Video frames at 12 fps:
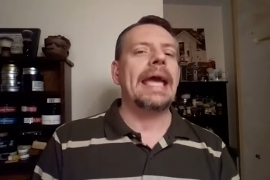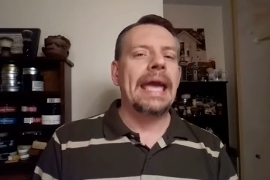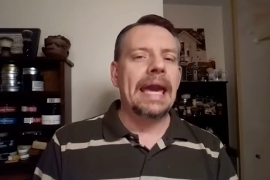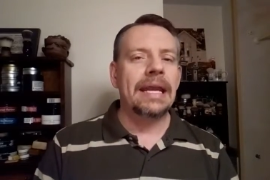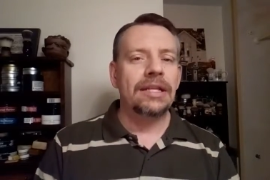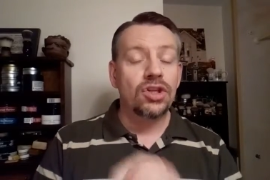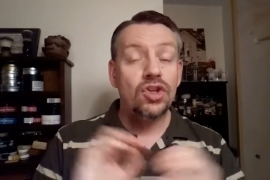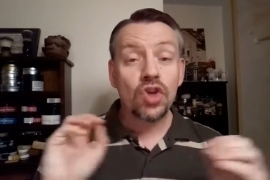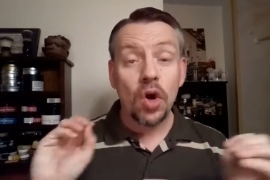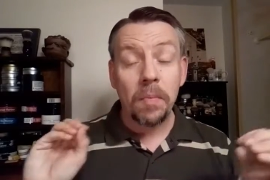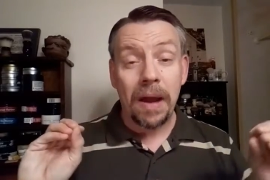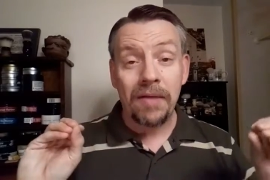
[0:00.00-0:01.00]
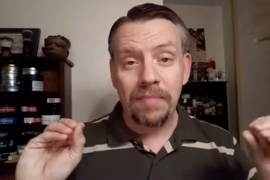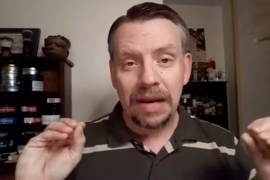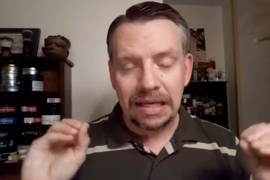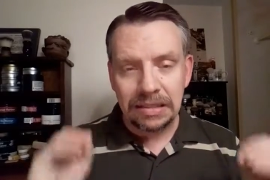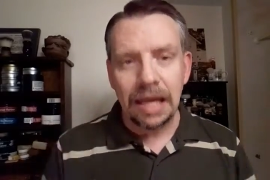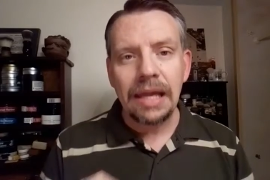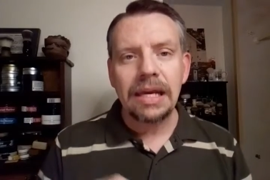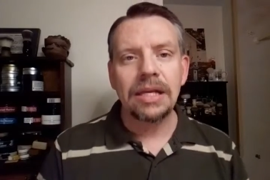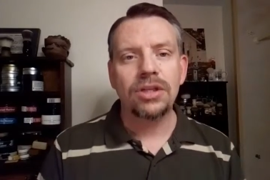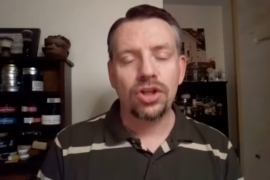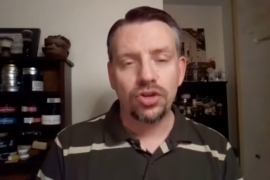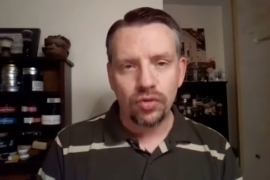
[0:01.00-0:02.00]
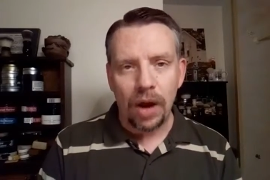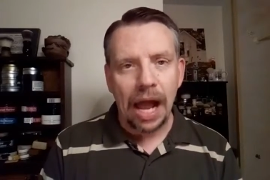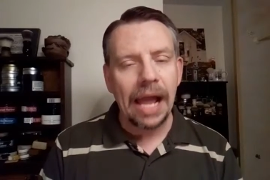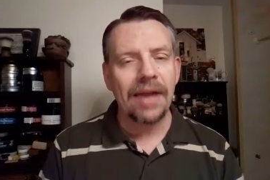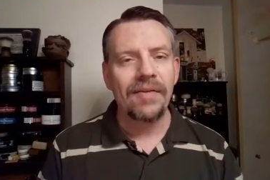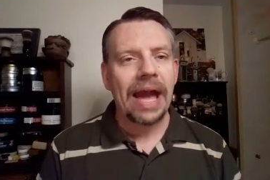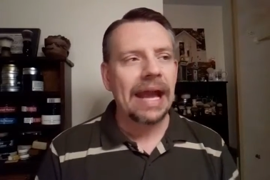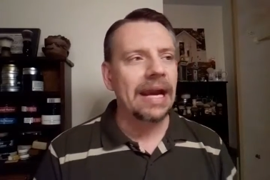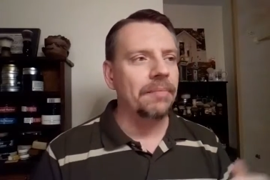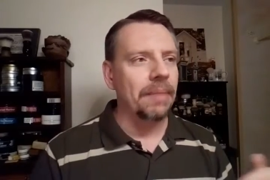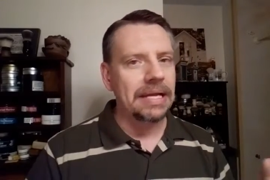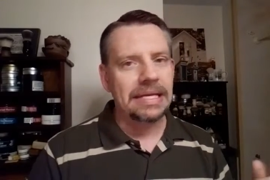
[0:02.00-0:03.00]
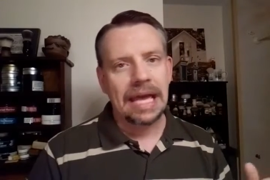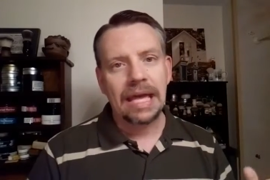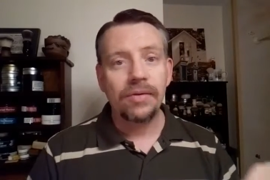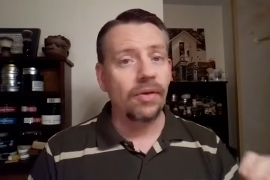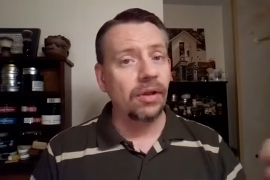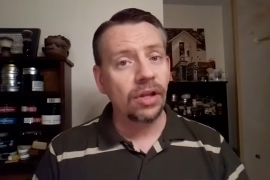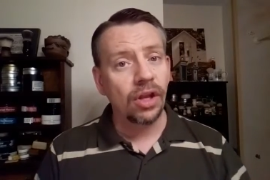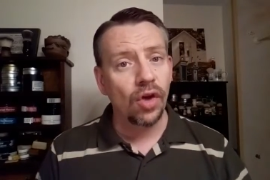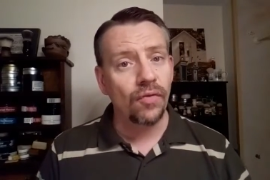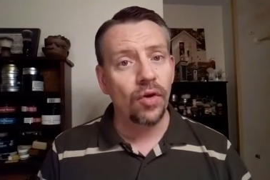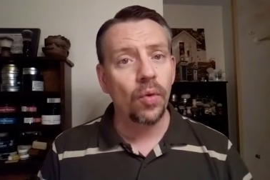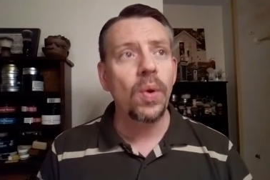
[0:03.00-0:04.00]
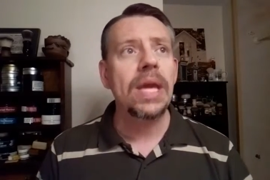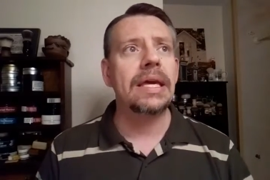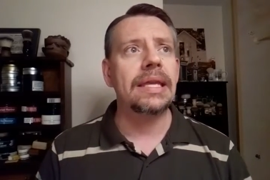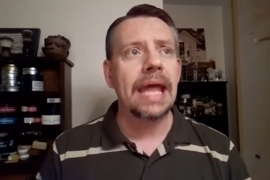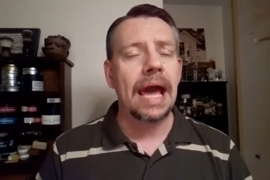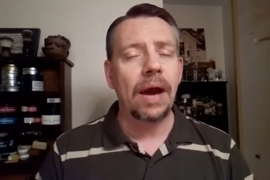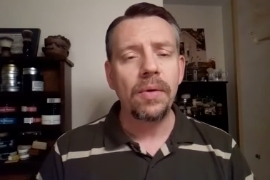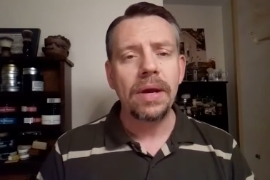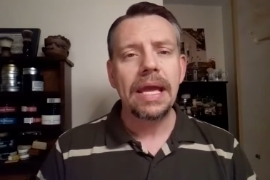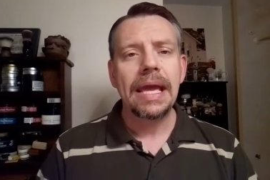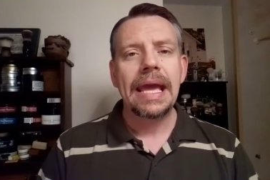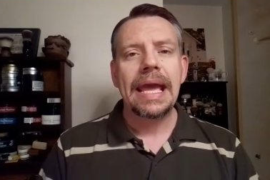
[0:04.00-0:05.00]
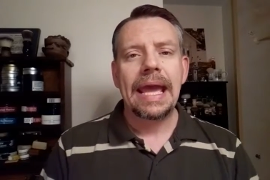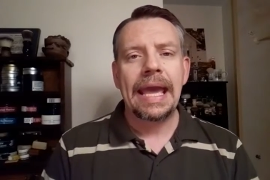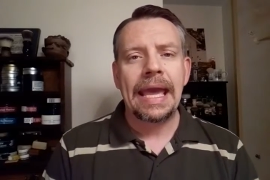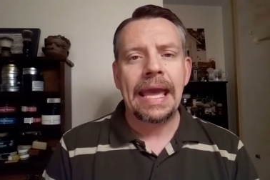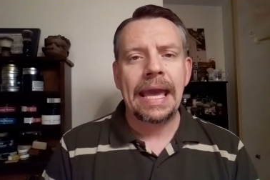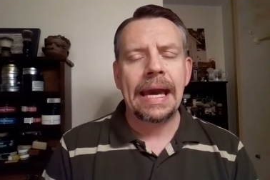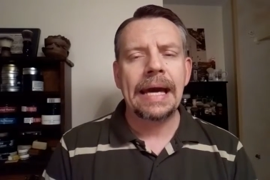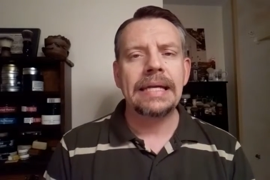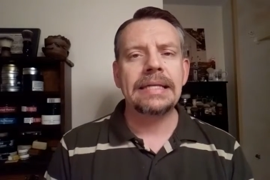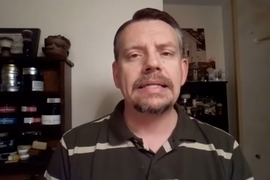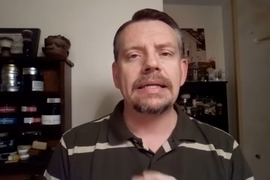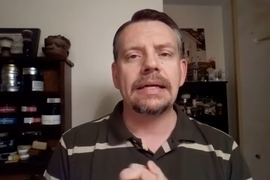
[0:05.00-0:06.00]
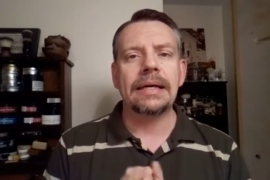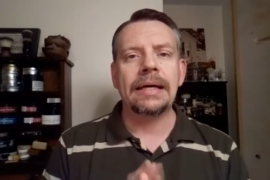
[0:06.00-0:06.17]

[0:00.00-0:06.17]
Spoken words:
And it's a soap I've been excited to try. I've had it in my den a little over a week now, and